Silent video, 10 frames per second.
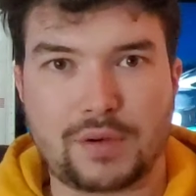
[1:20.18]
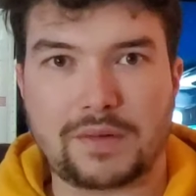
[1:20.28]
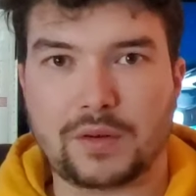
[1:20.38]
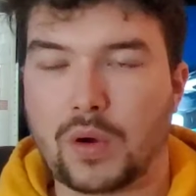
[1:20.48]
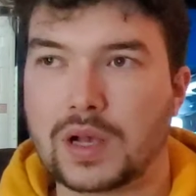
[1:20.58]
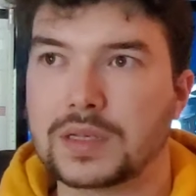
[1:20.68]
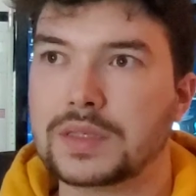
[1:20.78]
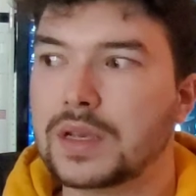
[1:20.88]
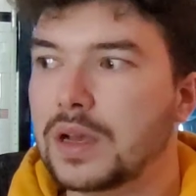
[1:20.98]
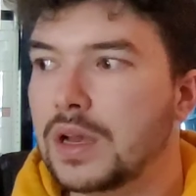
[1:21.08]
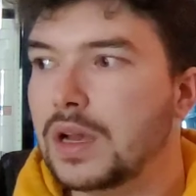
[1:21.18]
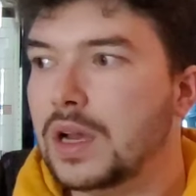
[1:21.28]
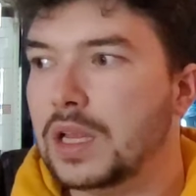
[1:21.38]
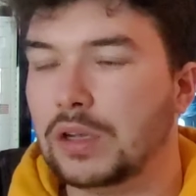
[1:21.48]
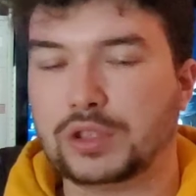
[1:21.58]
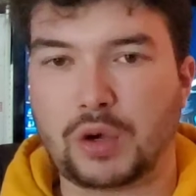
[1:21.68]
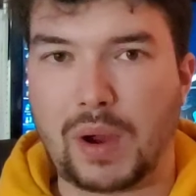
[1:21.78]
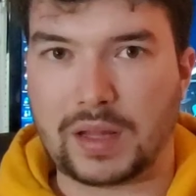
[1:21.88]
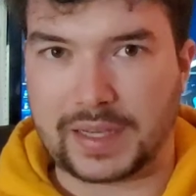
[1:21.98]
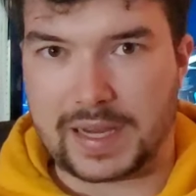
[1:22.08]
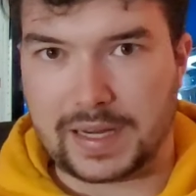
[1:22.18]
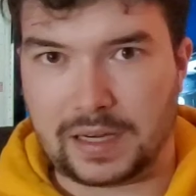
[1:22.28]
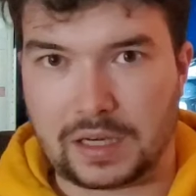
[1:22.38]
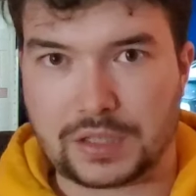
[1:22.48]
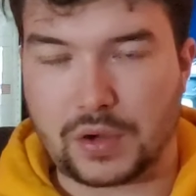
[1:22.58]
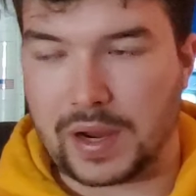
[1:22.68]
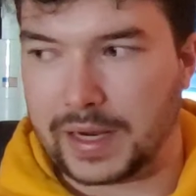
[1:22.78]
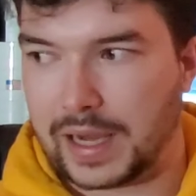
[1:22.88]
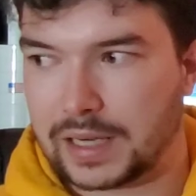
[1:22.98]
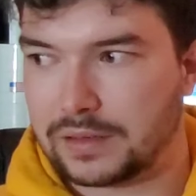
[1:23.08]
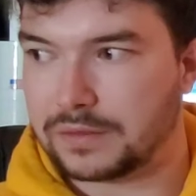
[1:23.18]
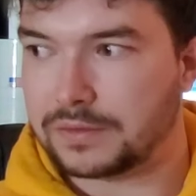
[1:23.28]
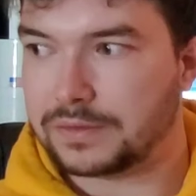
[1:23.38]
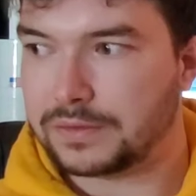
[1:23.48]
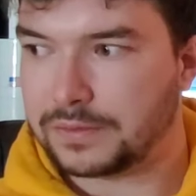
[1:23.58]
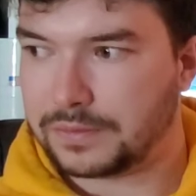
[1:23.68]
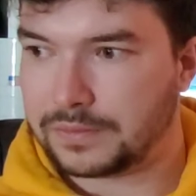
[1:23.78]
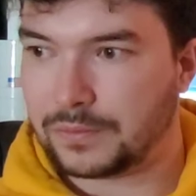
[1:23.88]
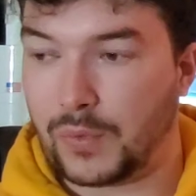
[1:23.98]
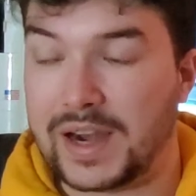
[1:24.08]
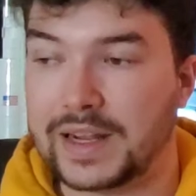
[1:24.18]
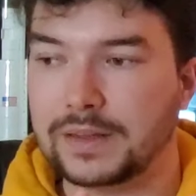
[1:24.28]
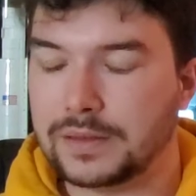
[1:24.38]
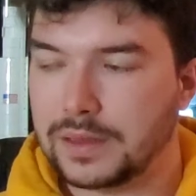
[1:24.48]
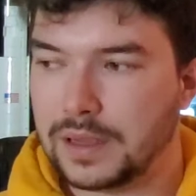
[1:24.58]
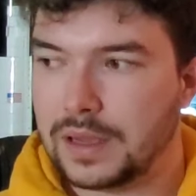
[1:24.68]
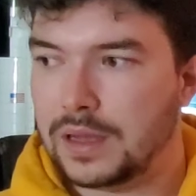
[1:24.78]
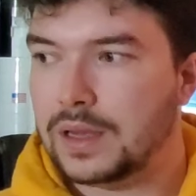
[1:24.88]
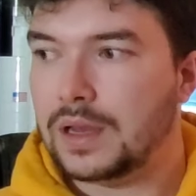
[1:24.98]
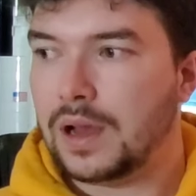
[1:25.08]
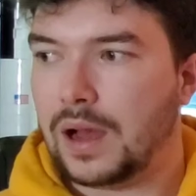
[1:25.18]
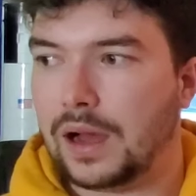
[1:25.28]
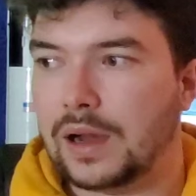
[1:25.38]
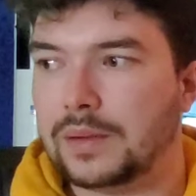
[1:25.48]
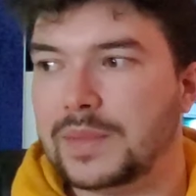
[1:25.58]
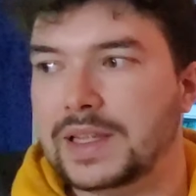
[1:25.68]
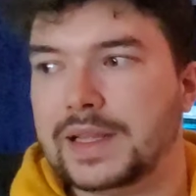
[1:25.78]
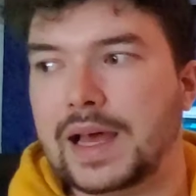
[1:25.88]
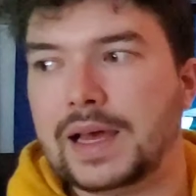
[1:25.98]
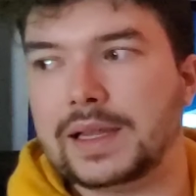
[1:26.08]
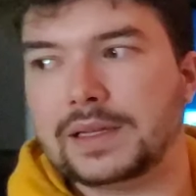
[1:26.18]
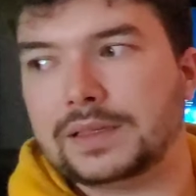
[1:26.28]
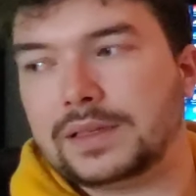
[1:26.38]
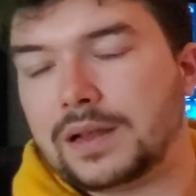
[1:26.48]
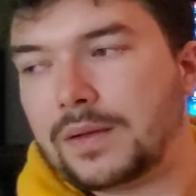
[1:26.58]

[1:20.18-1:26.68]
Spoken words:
or wherever it was. Those took a while to get here, so I kind of waited. And then